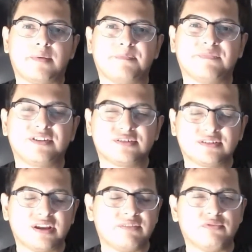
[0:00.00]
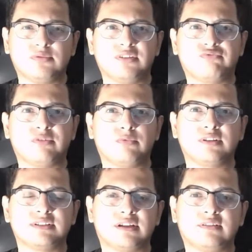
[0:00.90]
There's several different
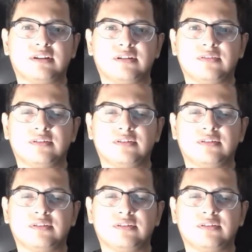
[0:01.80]
ones out there.